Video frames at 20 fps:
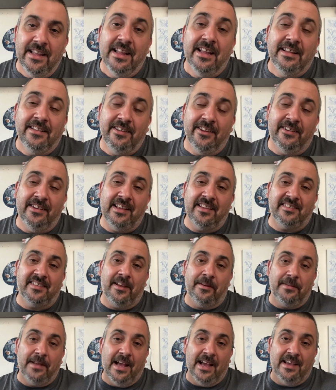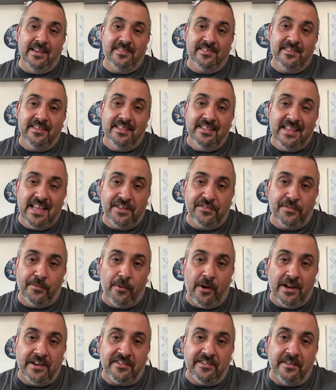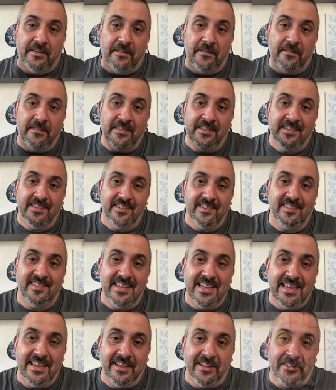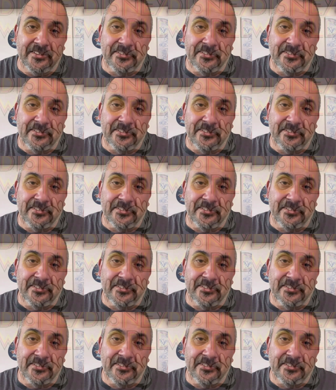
Until next time, guys. Thanks for watching. See ya.